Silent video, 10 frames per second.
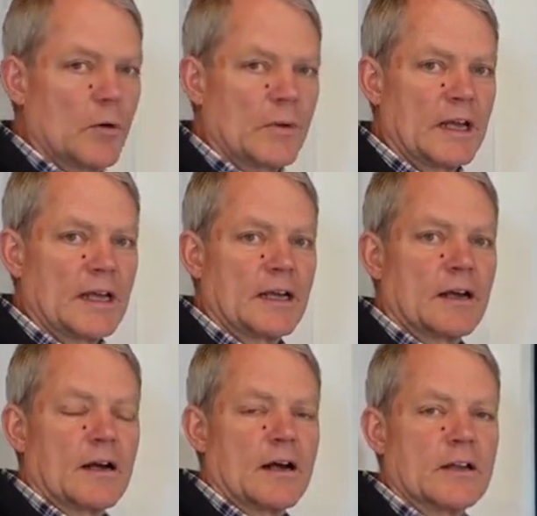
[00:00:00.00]
opening
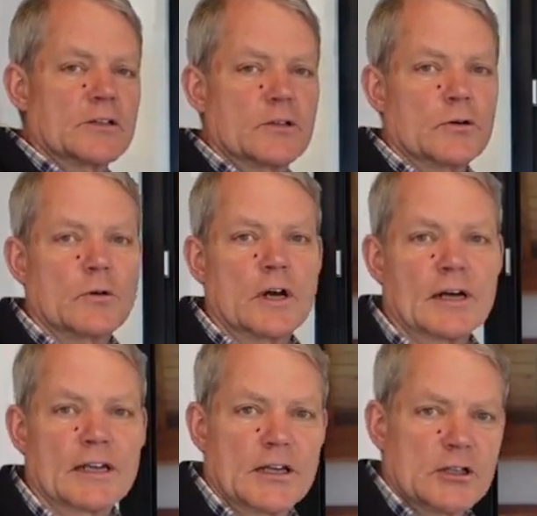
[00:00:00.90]
onto
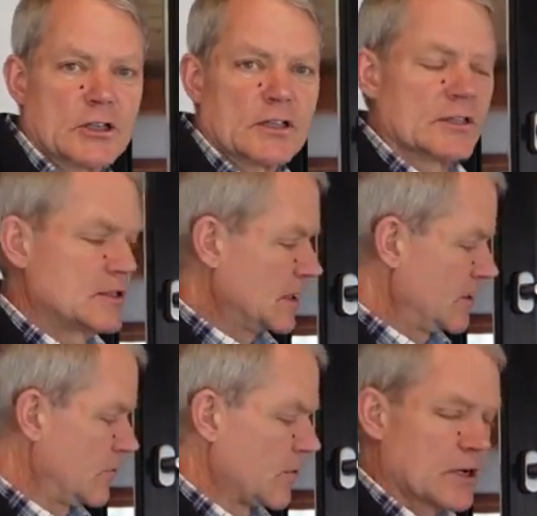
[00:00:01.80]
a kitchen
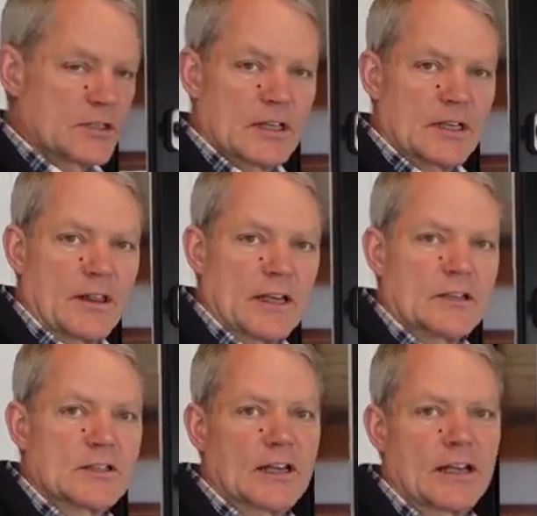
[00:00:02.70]
sink faucet that
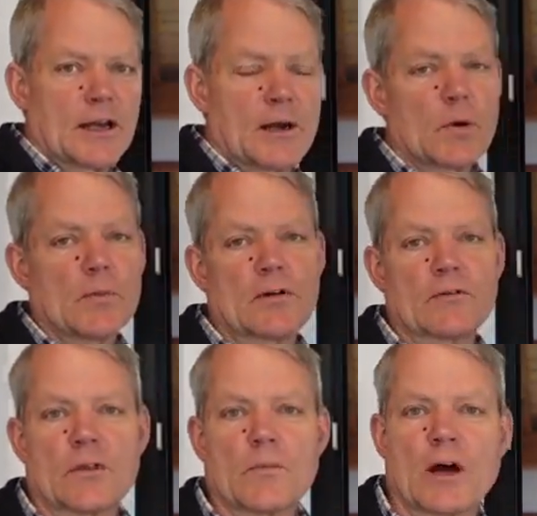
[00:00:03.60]
is sticking up
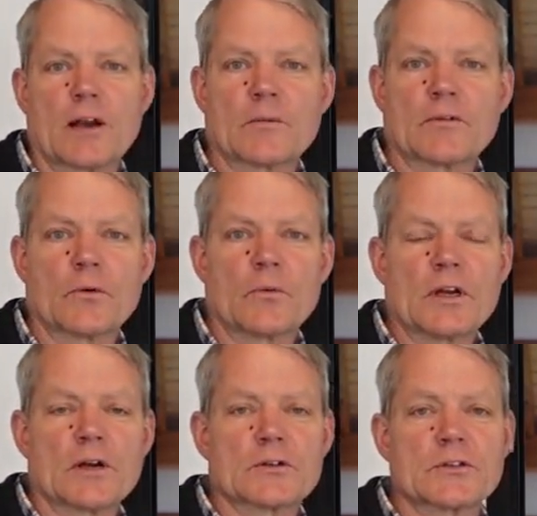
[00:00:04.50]
above the bottom of the window.